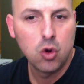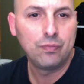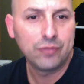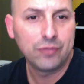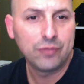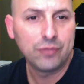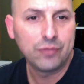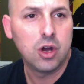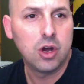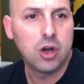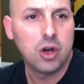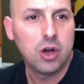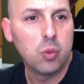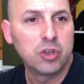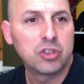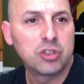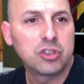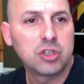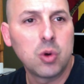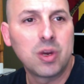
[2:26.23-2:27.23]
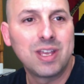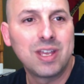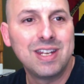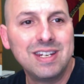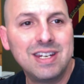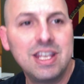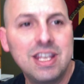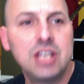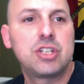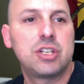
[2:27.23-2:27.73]
You know, we're so
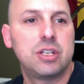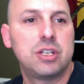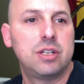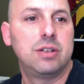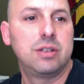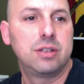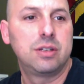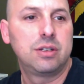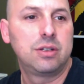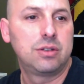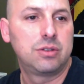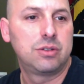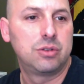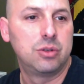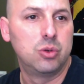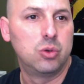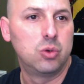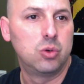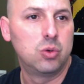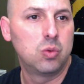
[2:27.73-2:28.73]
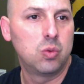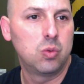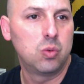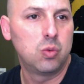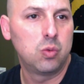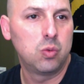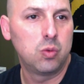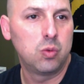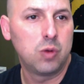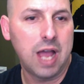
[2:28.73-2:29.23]
conditioned to
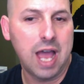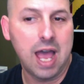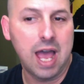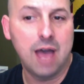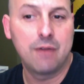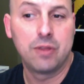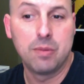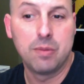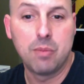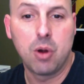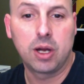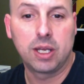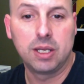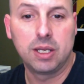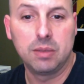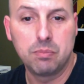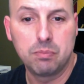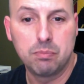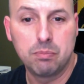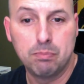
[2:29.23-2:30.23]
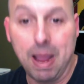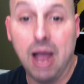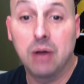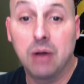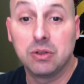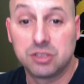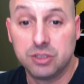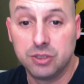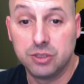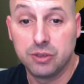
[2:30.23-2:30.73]
have the market
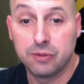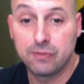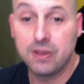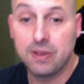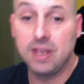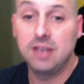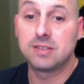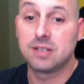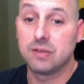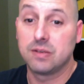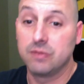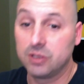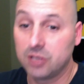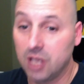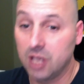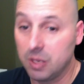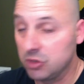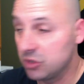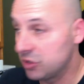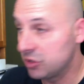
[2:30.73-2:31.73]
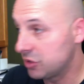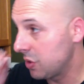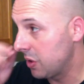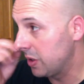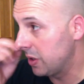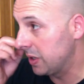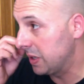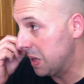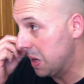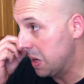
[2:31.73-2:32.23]
bounce in your face every time you short
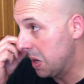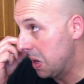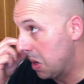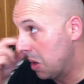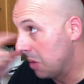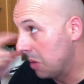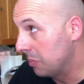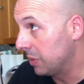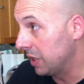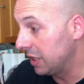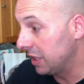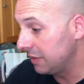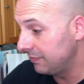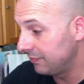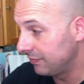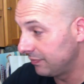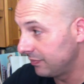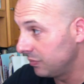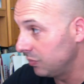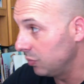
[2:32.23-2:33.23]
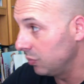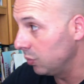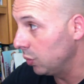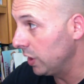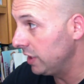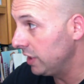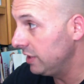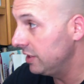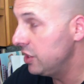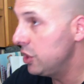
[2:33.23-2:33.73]
it. But what
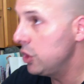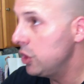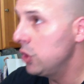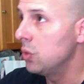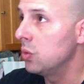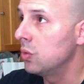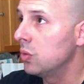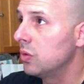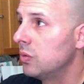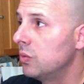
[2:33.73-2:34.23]
do?